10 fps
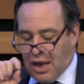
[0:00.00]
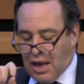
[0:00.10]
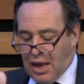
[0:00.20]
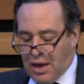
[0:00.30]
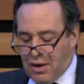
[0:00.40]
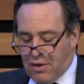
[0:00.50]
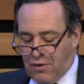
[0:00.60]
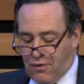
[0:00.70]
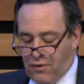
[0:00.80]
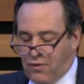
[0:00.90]
and
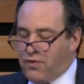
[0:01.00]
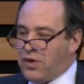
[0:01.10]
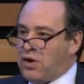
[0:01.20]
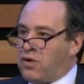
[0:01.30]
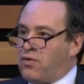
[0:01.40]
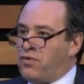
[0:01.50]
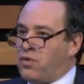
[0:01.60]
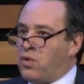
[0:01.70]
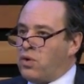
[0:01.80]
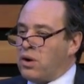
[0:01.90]
fear
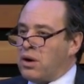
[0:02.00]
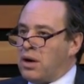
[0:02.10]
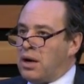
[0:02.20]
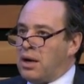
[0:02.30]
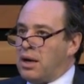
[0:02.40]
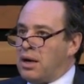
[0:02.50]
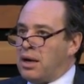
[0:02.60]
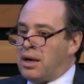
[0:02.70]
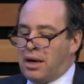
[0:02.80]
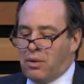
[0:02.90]
for
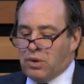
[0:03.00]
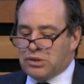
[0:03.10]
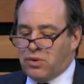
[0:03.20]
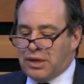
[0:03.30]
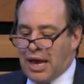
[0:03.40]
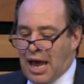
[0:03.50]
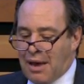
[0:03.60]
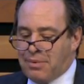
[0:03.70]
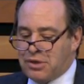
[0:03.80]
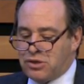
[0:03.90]
uh, what's going to
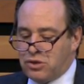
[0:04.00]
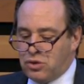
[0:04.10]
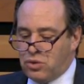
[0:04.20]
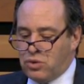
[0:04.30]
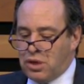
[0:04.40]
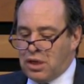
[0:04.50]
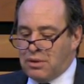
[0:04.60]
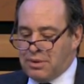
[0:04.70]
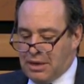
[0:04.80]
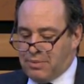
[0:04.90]
happen to
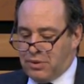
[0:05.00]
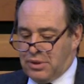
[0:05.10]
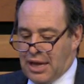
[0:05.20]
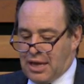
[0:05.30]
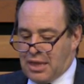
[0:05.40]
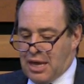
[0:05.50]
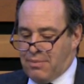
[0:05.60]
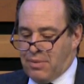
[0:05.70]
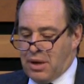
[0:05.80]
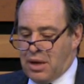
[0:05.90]
people like
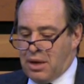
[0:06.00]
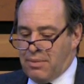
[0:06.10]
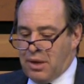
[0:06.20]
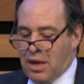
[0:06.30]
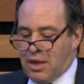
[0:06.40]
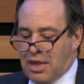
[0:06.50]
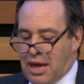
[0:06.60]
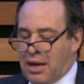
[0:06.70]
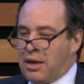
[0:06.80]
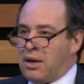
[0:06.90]
them. Um,
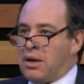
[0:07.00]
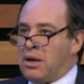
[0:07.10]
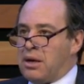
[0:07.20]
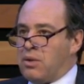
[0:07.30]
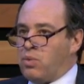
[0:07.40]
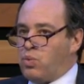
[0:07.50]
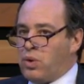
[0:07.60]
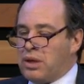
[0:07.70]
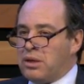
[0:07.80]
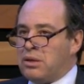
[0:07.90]
that
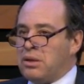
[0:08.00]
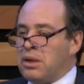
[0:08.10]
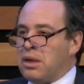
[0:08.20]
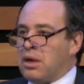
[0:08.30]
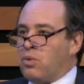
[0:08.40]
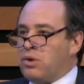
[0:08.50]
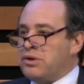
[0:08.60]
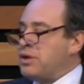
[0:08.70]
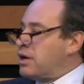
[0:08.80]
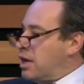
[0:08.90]
will,
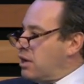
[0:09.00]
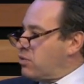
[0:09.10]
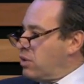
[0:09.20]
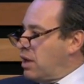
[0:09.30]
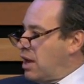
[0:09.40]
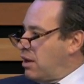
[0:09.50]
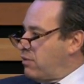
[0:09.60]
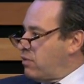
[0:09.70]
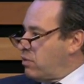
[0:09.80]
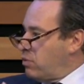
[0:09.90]
will their country
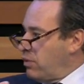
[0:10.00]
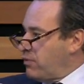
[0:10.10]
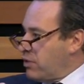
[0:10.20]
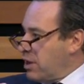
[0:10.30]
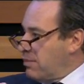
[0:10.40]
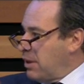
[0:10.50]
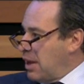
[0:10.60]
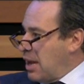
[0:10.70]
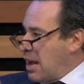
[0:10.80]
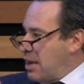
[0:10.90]
have room for them?
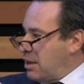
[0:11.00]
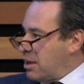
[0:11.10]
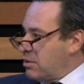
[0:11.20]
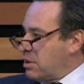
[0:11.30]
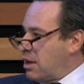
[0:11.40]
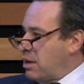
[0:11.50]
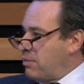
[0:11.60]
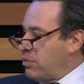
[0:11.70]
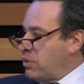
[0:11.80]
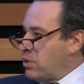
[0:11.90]
And, the,
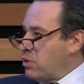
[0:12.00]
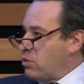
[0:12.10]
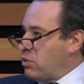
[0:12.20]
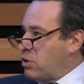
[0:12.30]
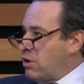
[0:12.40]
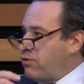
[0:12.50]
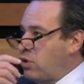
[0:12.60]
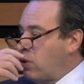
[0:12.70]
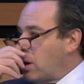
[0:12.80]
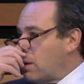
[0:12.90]
uh, you know, if
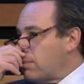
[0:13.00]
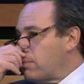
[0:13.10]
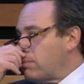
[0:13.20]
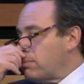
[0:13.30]
you are